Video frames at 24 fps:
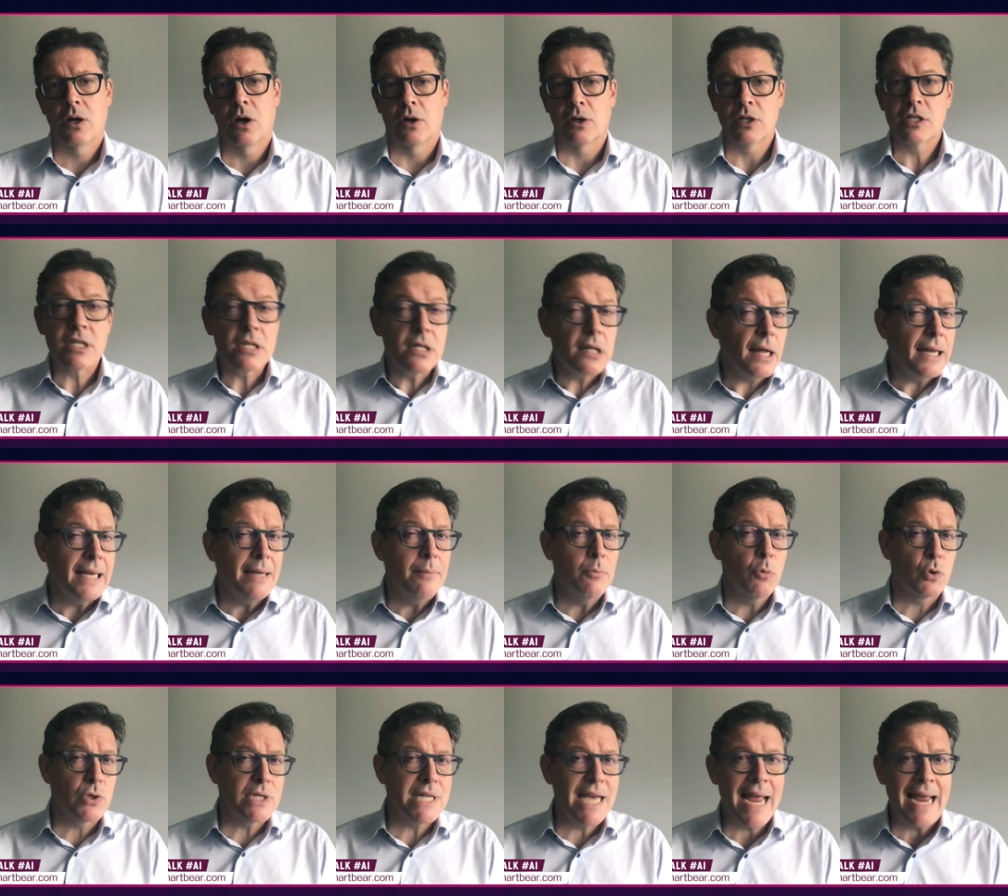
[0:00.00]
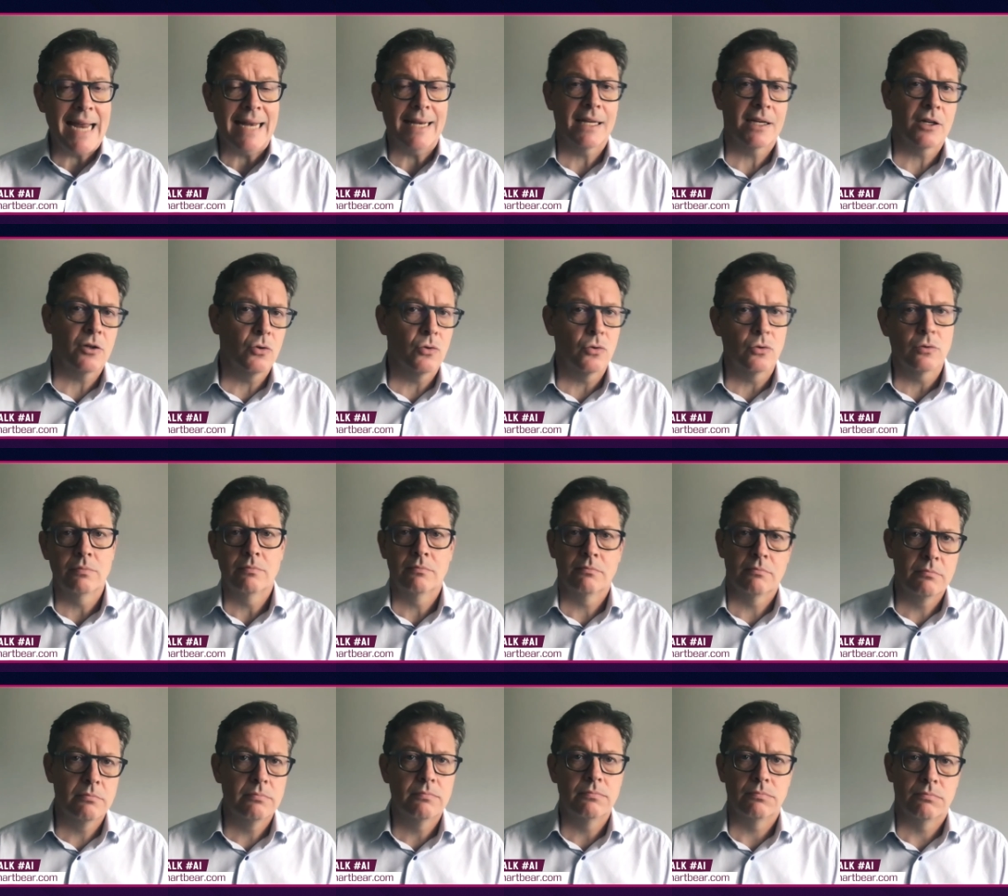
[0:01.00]
On a slightly more technical
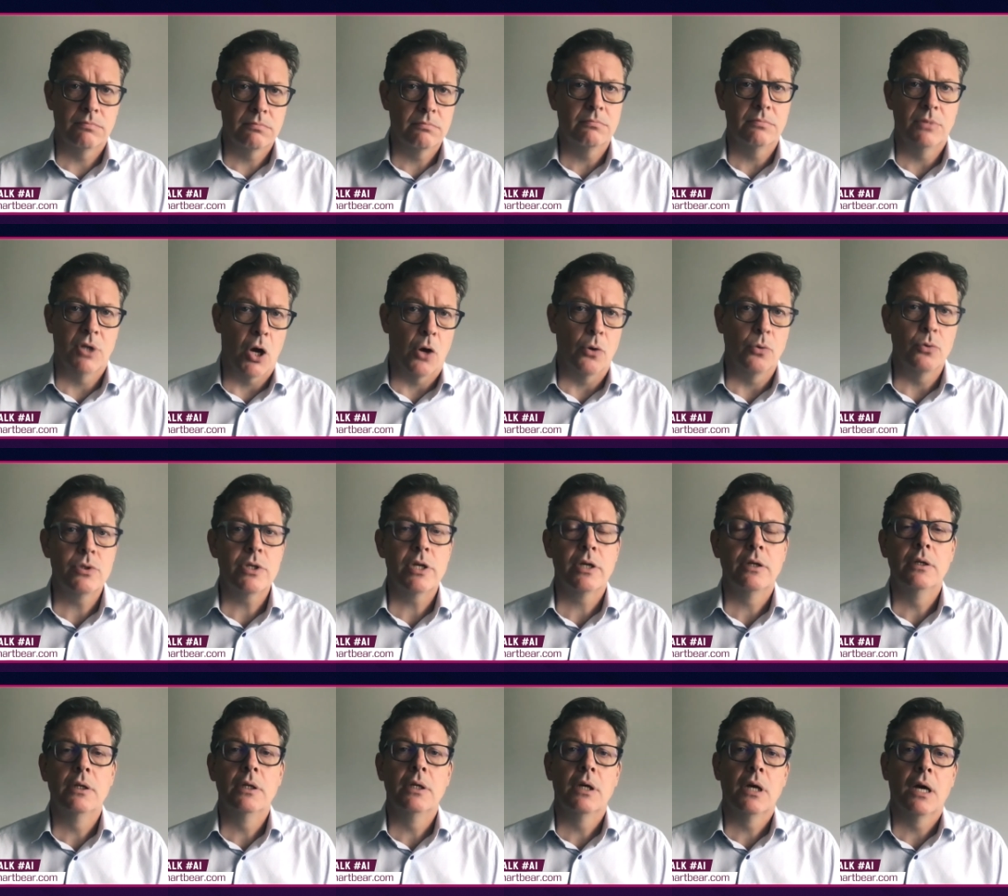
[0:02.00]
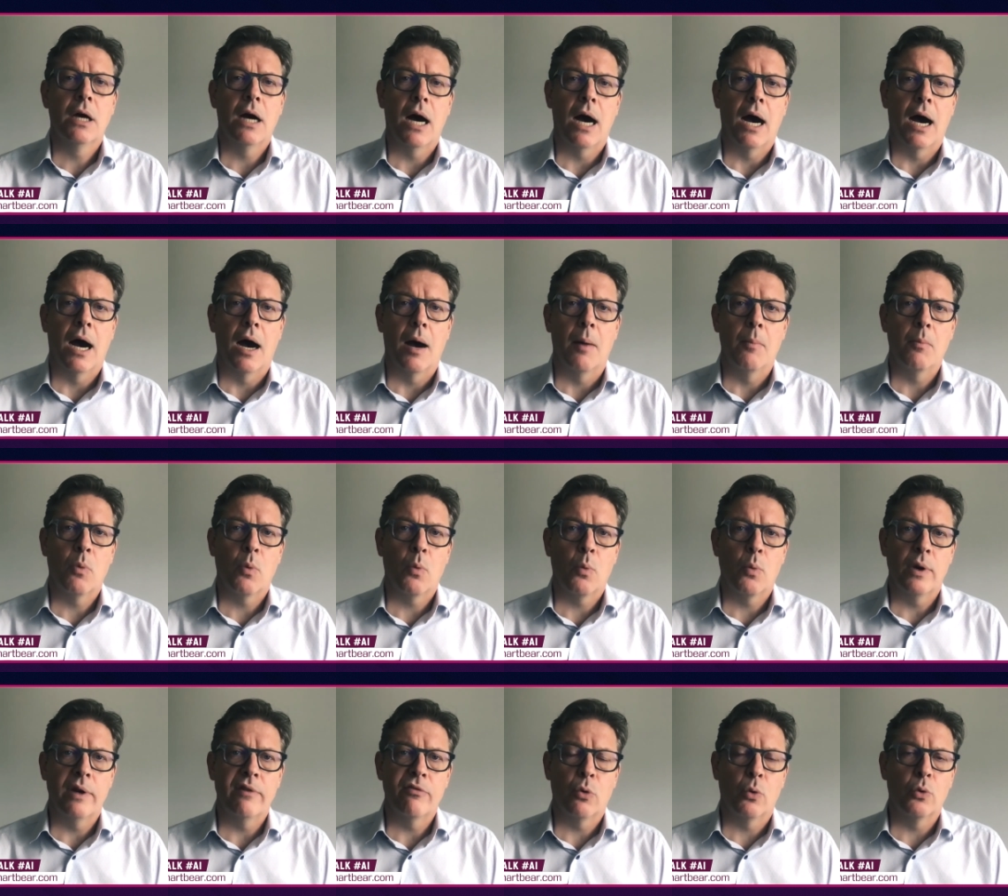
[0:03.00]
note, um,
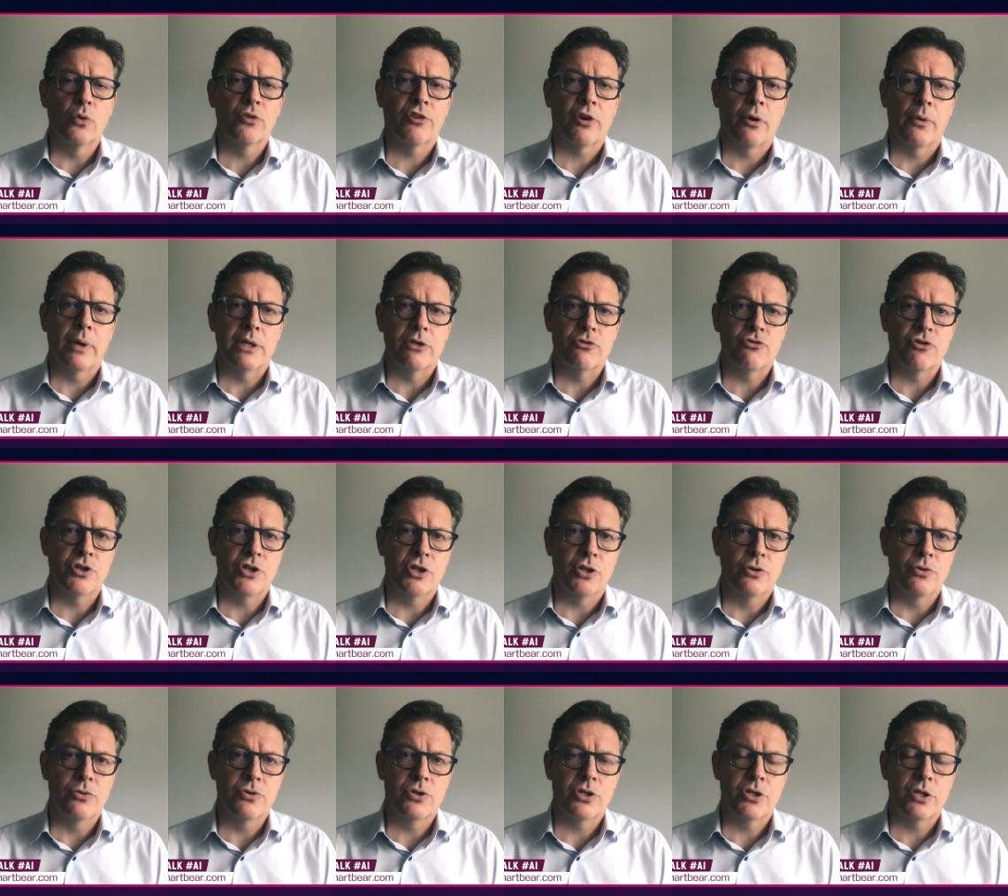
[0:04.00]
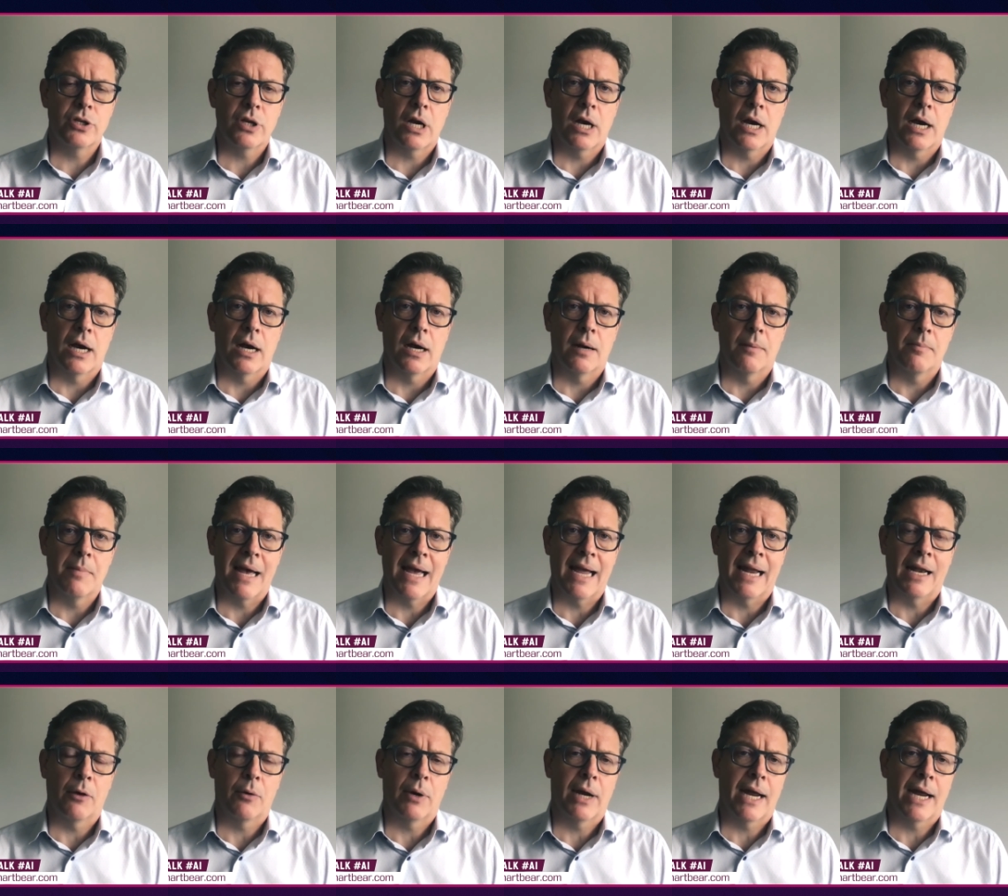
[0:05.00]
we've also introduced um, Halo